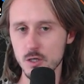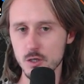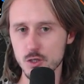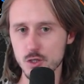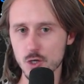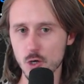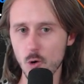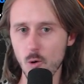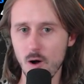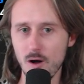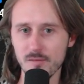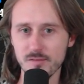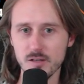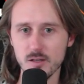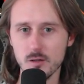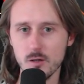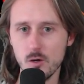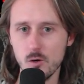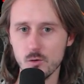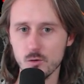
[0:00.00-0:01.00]
so
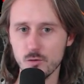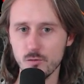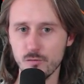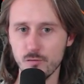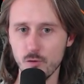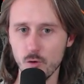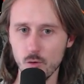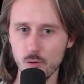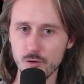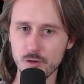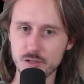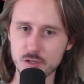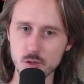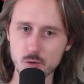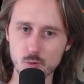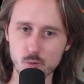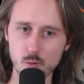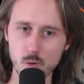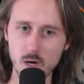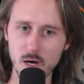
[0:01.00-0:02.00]
often going to fold that
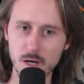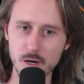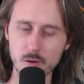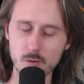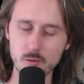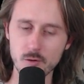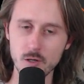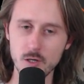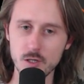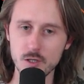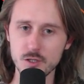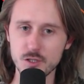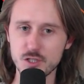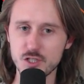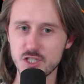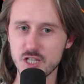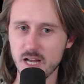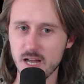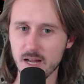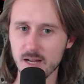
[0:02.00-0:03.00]
you rather
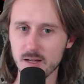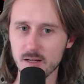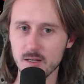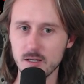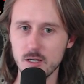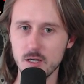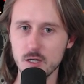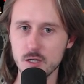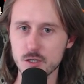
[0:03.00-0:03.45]
check,